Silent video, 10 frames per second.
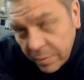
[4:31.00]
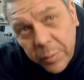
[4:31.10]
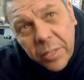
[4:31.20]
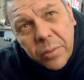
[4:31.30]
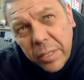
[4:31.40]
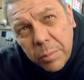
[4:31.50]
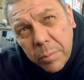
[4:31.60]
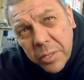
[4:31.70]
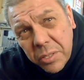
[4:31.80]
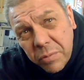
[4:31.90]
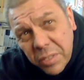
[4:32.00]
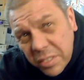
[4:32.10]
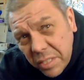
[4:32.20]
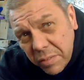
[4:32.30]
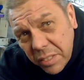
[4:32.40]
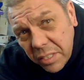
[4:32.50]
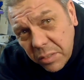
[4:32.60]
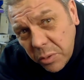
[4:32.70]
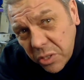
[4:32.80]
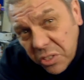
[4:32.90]
We don't need permission for stuff like
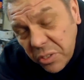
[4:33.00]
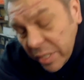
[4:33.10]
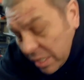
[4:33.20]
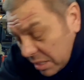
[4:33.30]
this.